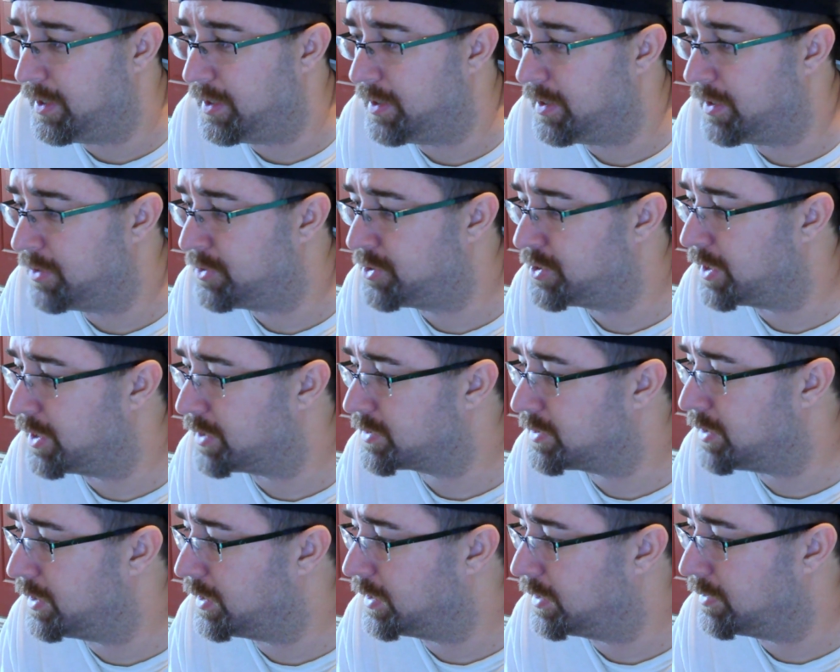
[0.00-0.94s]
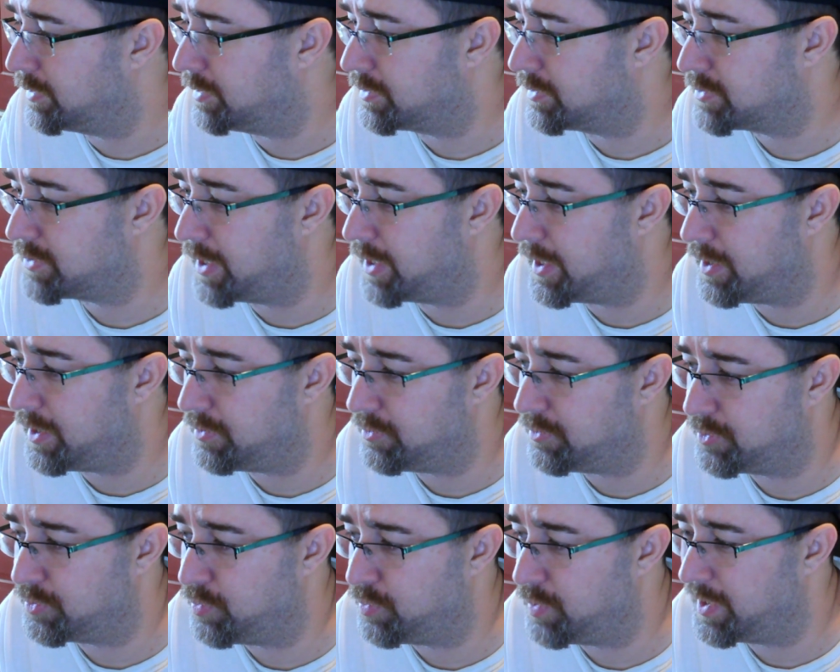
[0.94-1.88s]
adjusting the sound
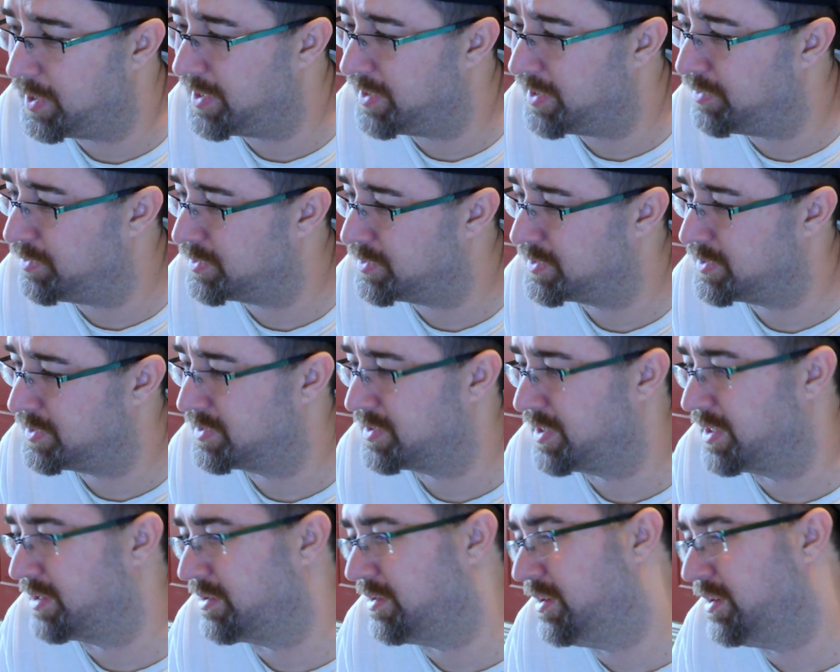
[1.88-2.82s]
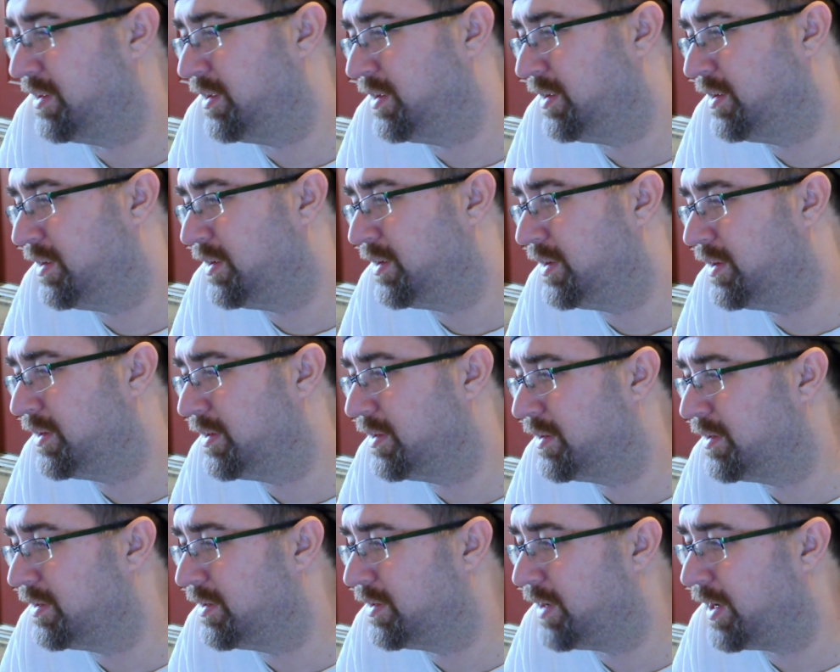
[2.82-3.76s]
to where it was just like,
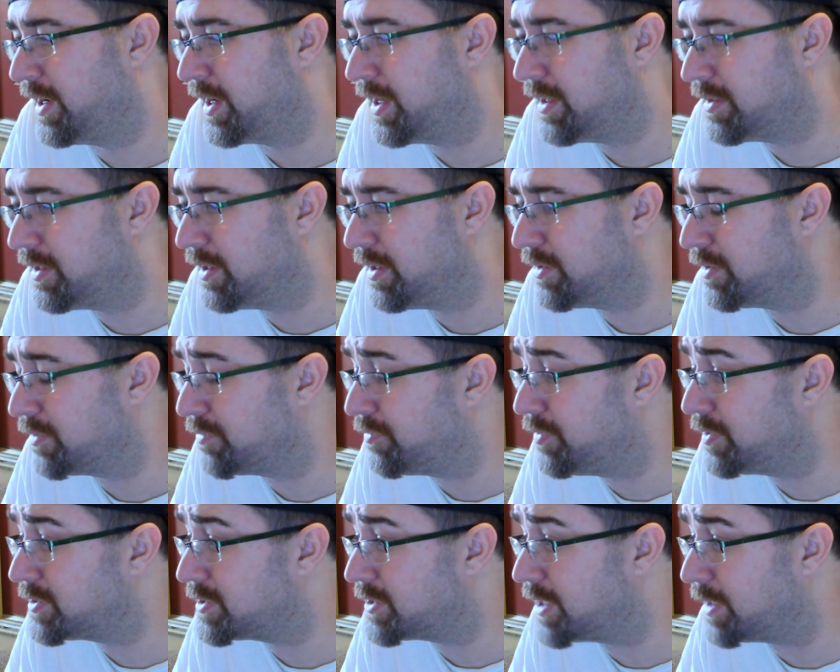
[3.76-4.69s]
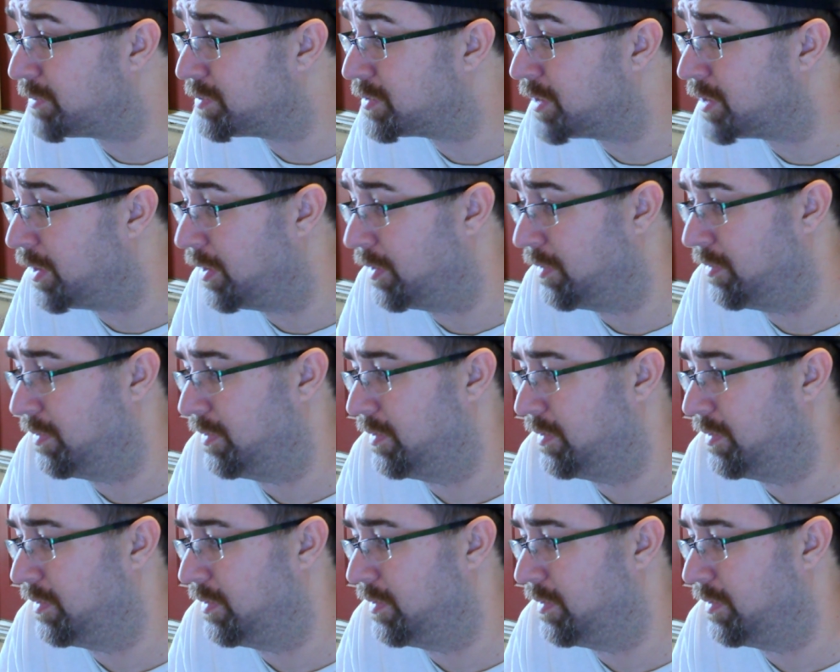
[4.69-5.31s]
I get to hear their footsteps though.